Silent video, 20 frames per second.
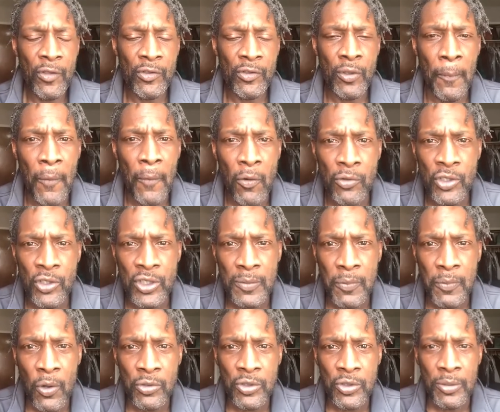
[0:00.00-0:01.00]
the police are
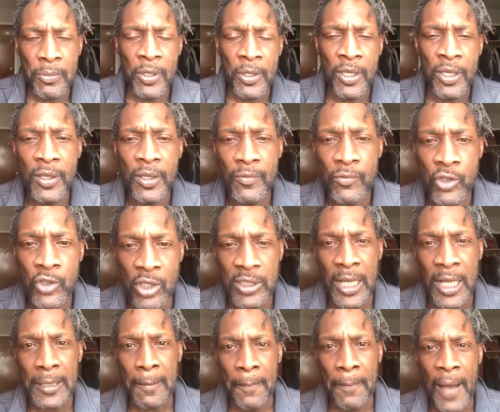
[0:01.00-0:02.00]
supposed to be, just
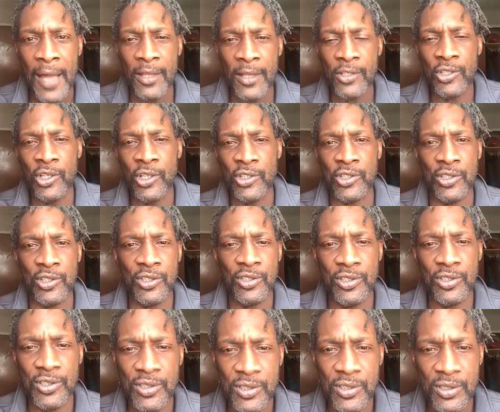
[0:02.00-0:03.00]
like the
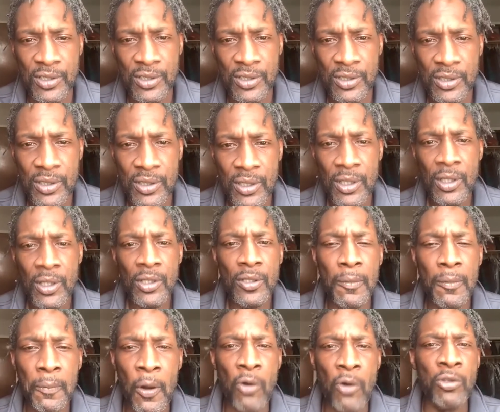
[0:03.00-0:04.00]
politicians,
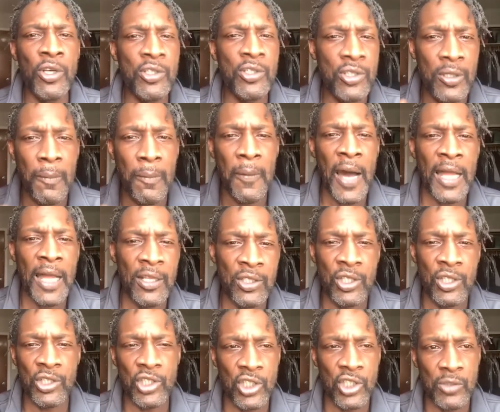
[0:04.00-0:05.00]
the police and the
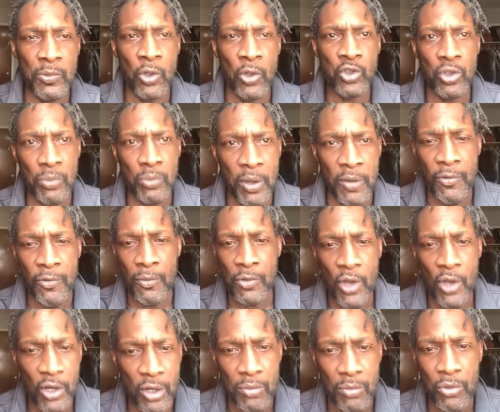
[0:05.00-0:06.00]
politicians are supposed to be from
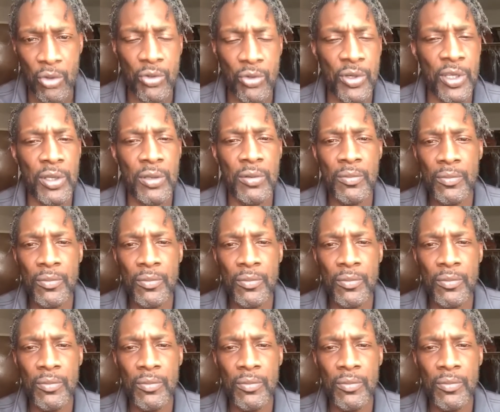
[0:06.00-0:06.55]
your community.